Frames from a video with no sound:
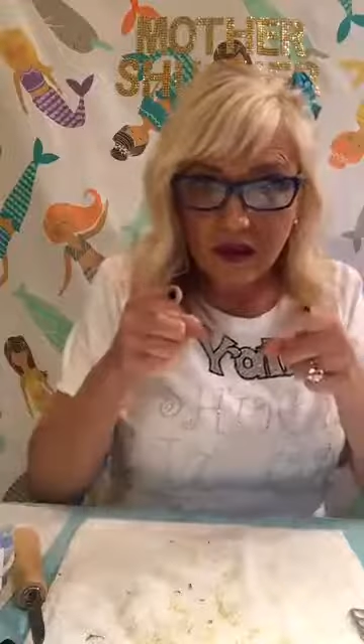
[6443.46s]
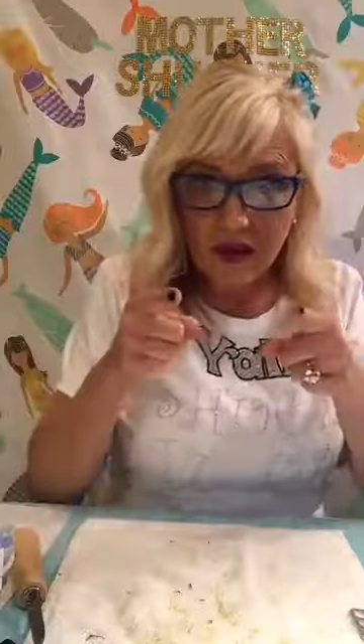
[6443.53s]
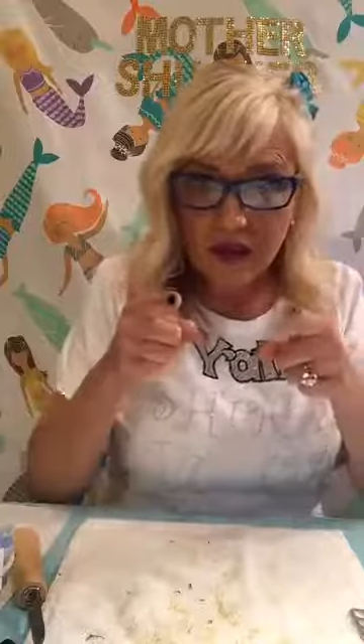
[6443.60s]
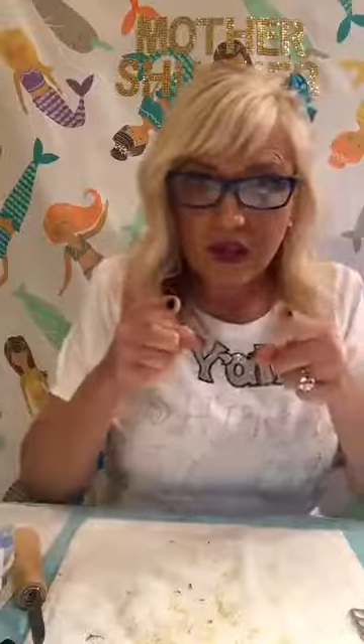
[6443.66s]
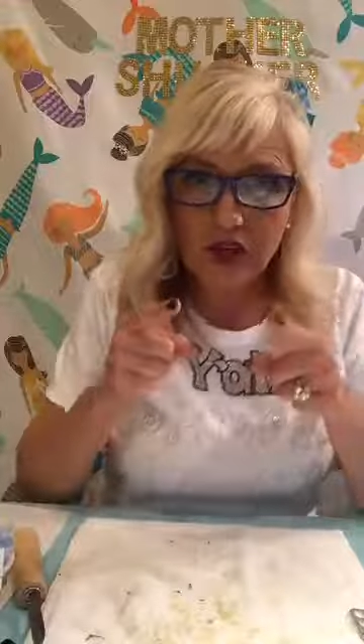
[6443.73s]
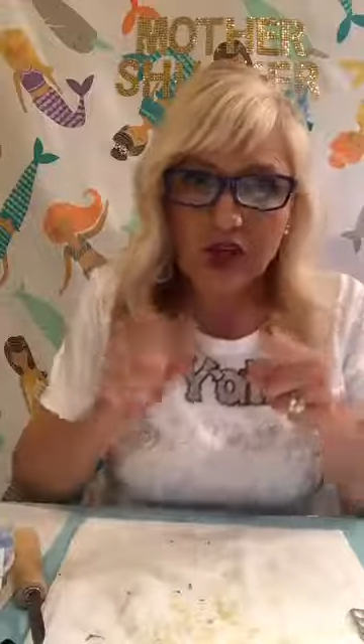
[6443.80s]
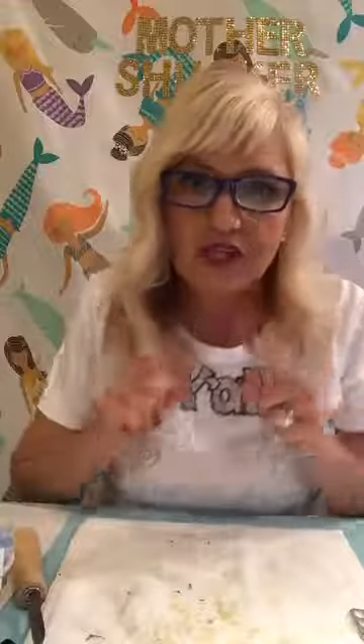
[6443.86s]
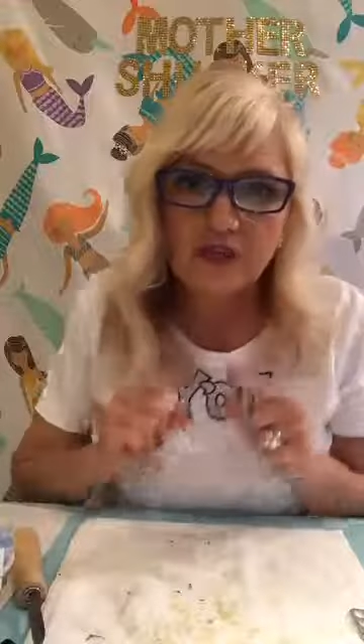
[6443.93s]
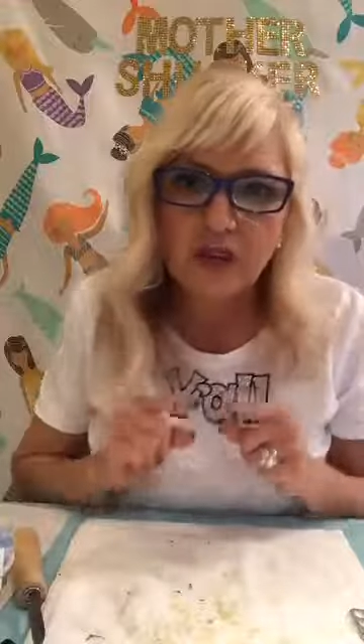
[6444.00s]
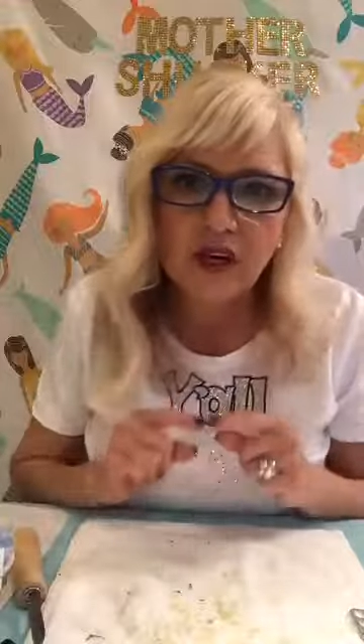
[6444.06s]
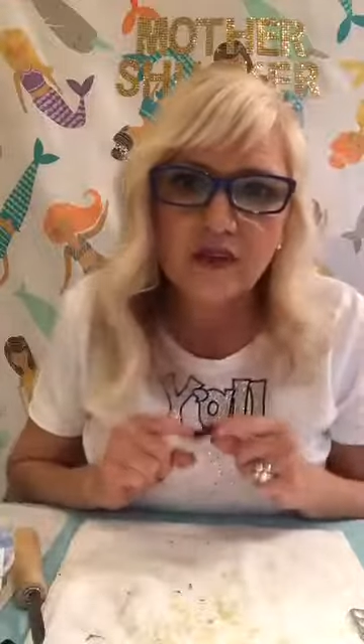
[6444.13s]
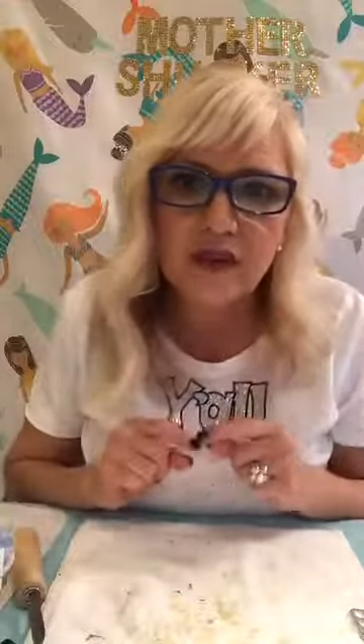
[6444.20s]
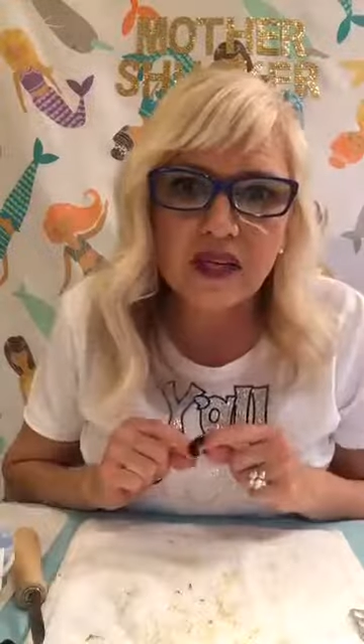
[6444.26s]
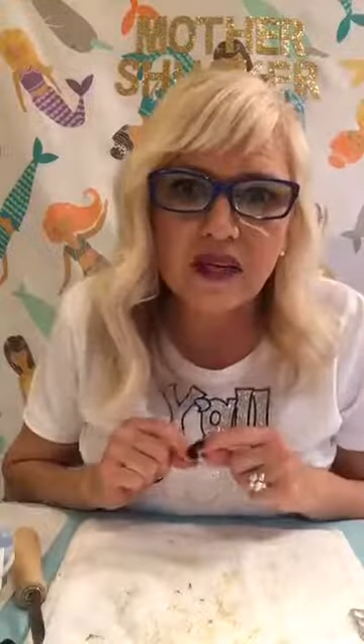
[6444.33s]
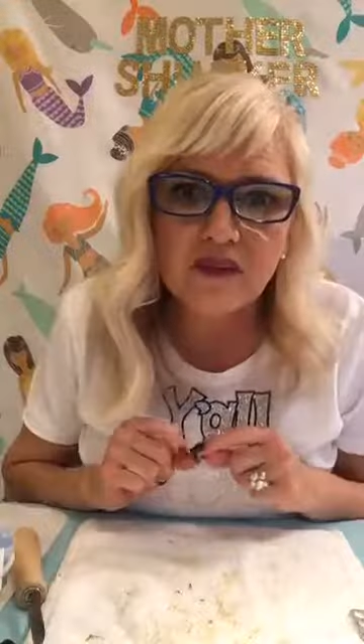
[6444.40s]
You guys better
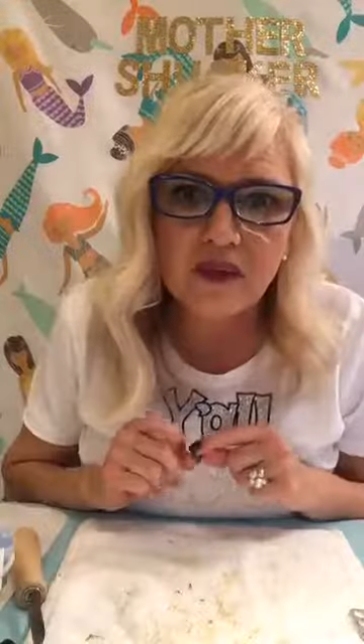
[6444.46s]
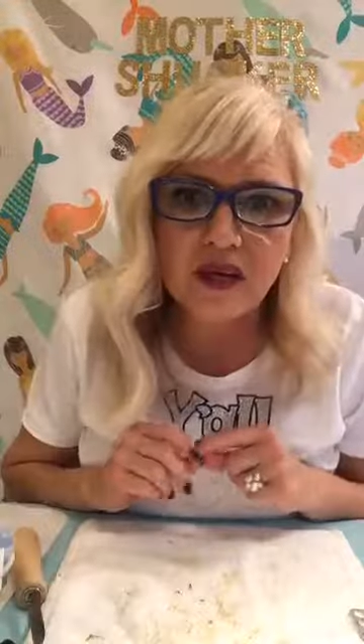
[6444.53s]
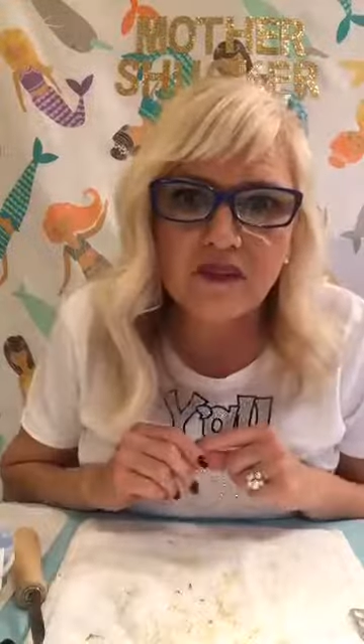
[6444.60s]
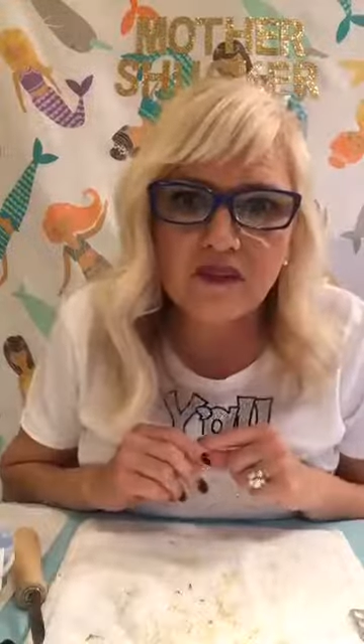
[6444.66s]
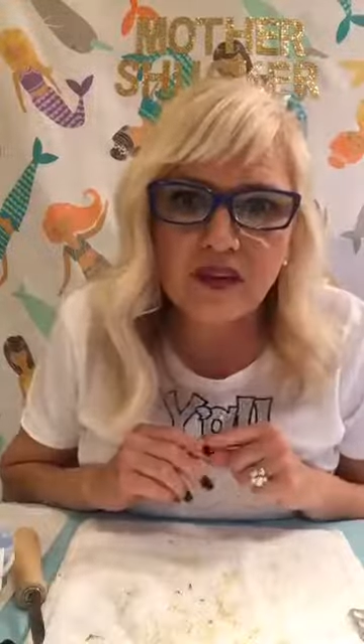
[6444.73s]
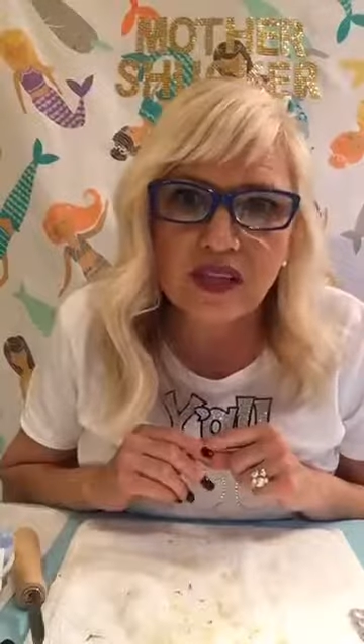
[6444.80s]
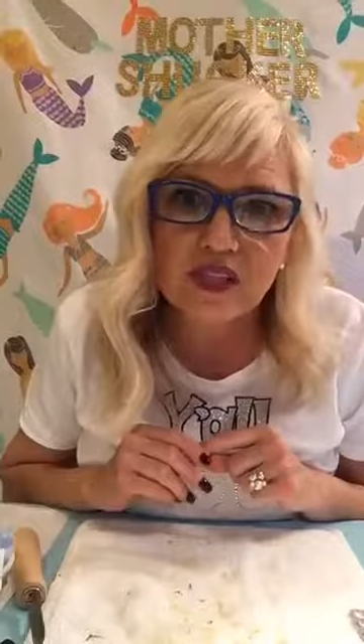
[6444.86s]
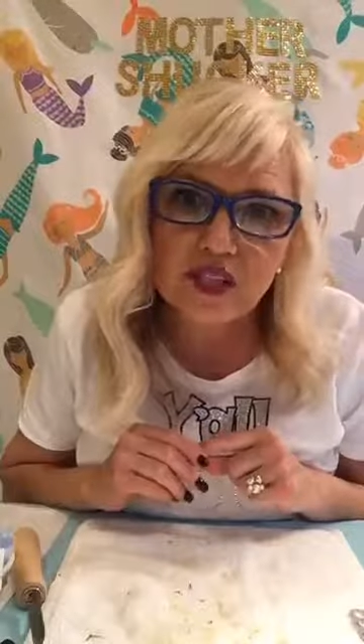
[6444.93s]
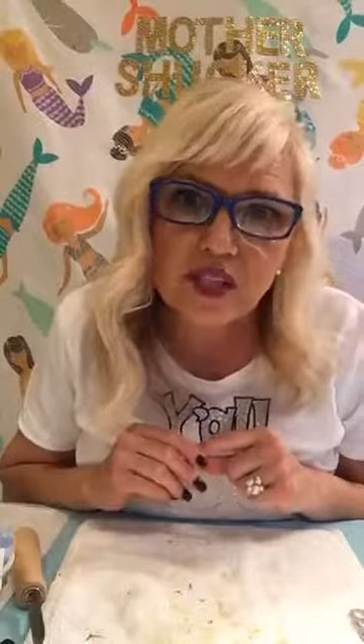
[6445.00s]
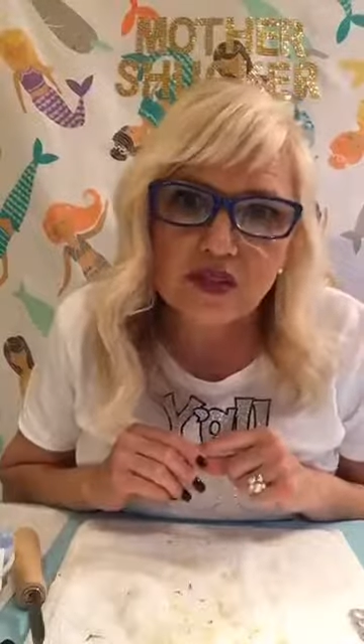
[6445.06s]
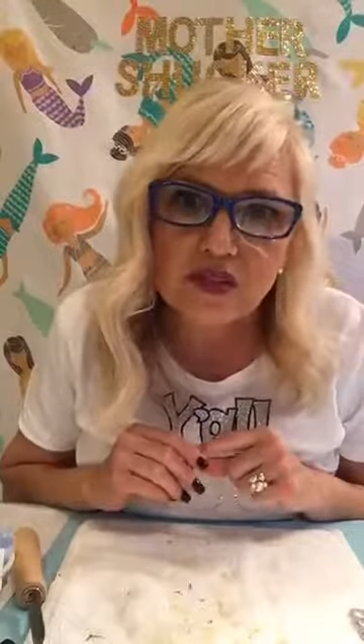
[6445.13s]
be getting ready for that shared